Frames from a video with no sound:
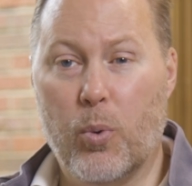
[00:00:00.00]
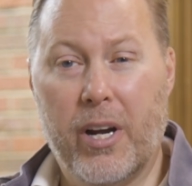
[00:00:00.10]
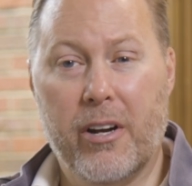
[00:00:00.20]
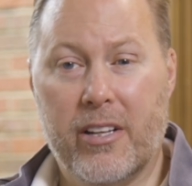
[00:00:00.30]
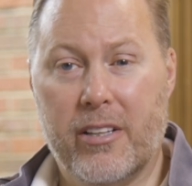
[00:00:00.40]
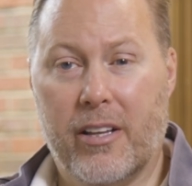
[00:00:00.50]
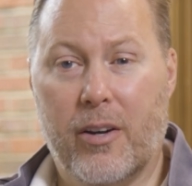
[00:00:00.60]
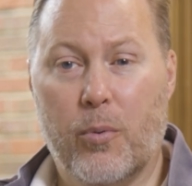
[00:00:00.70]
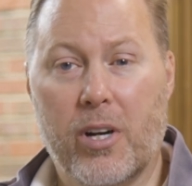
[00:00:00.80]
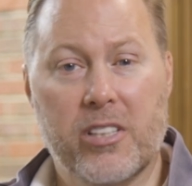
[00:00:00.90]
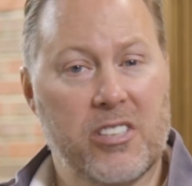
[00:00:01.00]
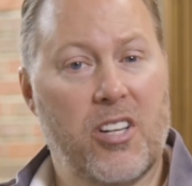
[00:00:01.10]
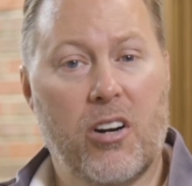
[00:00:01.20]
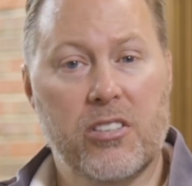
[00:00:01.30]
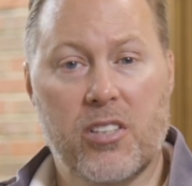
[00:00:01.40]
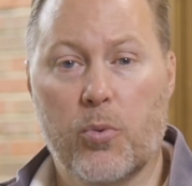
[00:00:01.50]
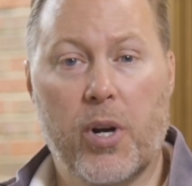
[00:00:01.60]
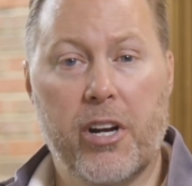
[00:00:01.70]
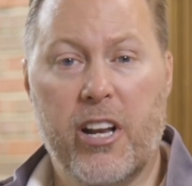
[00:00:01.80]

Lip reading: where it starts and where